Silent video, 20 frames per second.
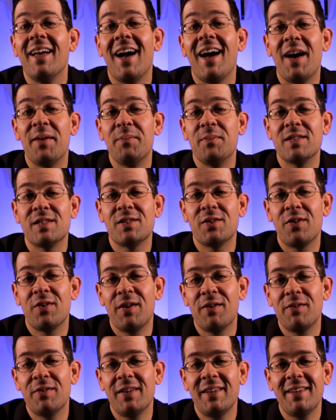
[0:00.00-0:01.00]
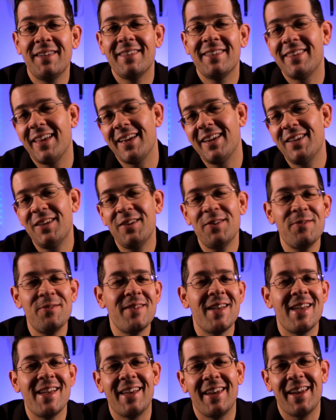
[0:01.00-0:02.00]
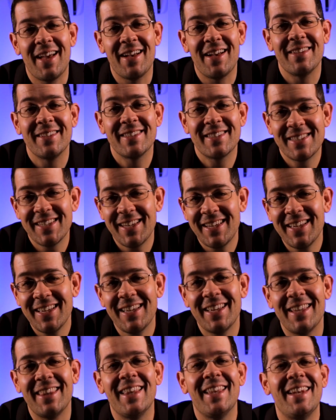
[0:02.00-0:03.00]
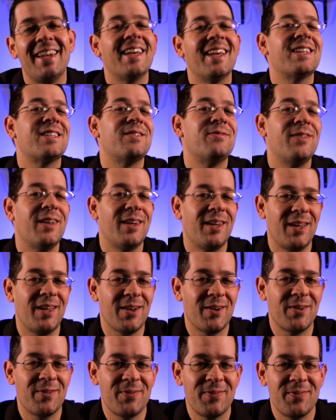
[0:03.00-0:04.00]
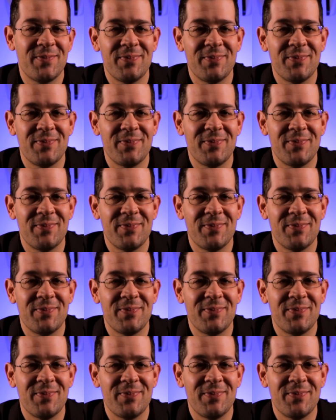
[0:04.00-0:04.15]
I'm Mr. Henry, thank you, and I'll see you in the next video.